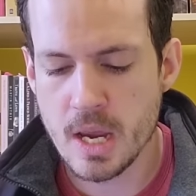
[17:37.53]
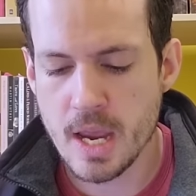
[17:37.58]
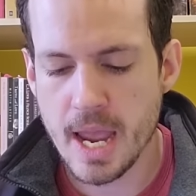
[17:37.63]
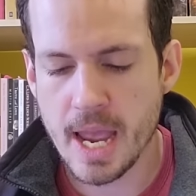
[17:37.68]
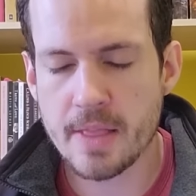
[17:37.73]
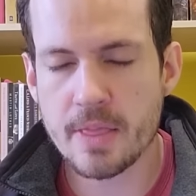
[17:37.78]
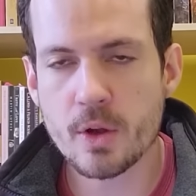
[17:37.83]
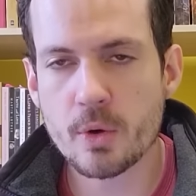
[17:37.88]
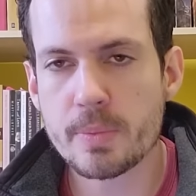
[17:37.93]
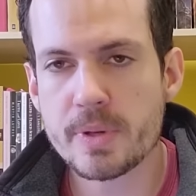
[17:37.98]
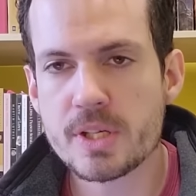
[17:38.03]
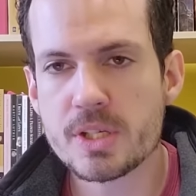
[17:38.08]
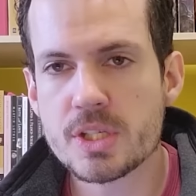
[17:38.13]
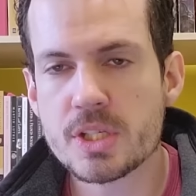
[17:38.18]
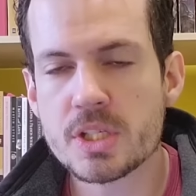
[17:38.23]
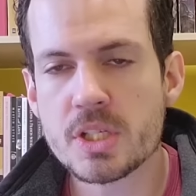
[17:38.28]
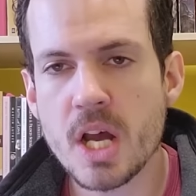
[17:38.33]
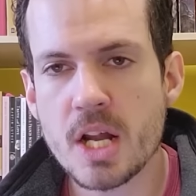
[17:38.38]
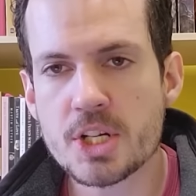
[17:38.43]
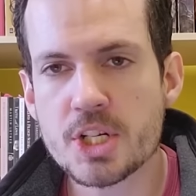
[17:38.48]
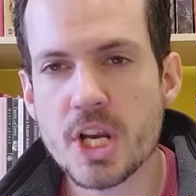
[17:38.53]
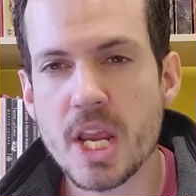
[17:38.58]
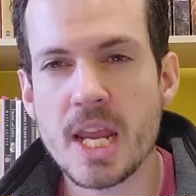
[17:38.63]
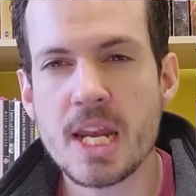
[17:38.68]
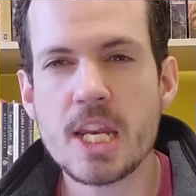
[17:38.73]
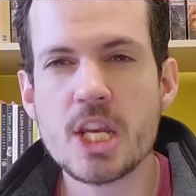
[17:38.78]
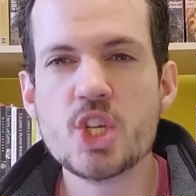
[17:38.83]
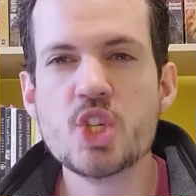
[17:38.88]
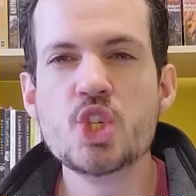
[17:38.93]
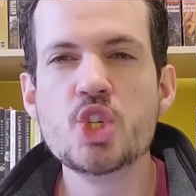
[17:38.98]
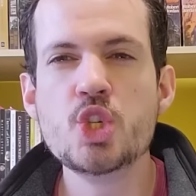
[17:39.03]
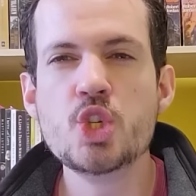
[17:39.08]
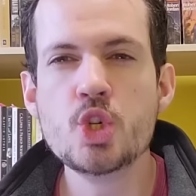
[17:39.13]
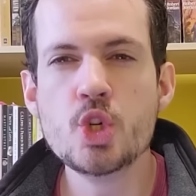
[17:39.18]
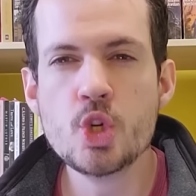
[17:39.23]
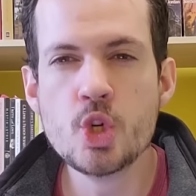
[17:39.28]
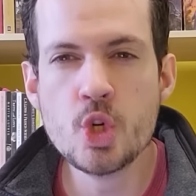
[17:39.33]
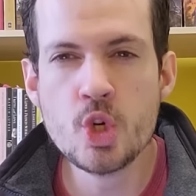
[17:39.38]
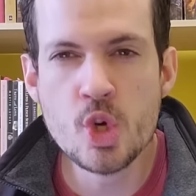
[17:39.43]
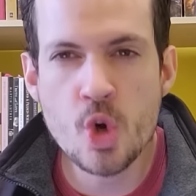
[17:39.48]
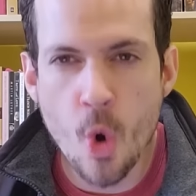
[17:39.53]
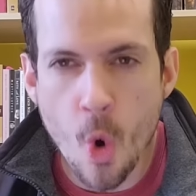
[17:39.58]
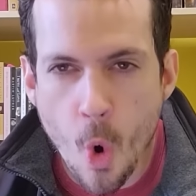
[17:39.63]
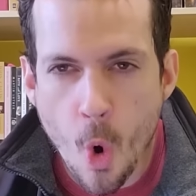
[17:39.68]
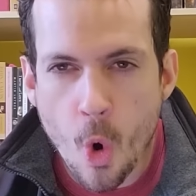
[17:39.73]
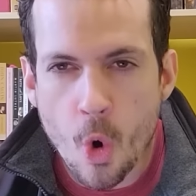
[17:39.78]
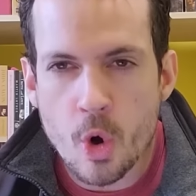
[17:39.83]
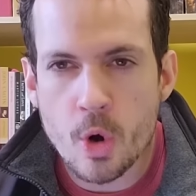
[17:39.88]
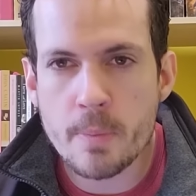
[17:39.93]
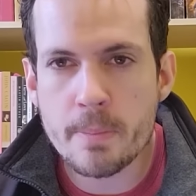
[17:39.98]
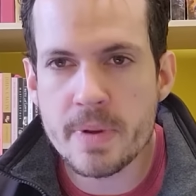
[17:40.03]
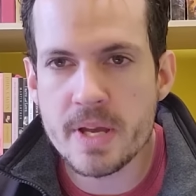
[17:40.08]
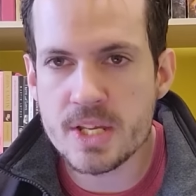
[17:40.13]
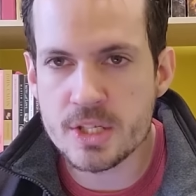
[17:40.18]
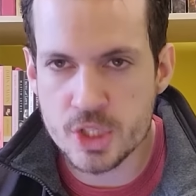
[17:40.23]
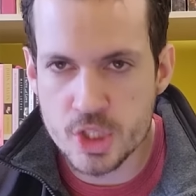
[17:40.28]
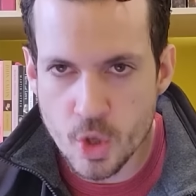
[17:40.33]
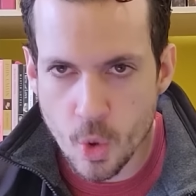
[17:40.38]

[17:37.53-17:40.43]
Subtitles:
And there'll be such an enormous